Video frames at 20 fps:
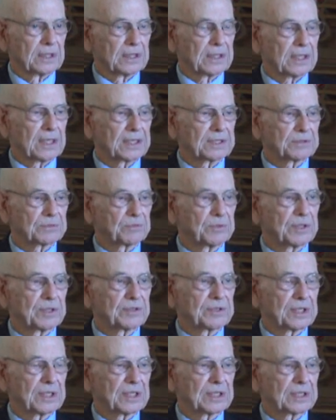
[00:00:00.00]
And that's
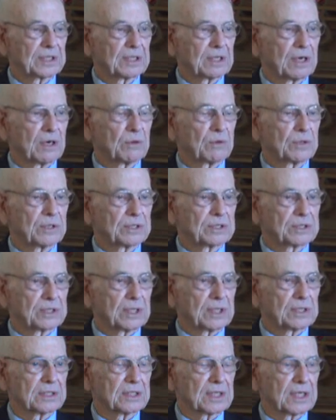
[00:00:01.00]
one thing that always
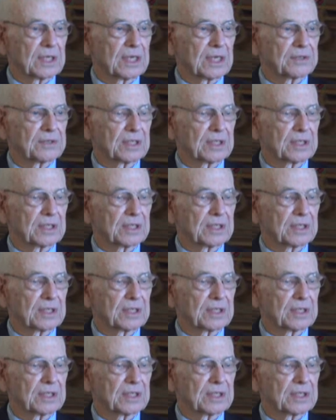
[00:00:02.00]
stands out,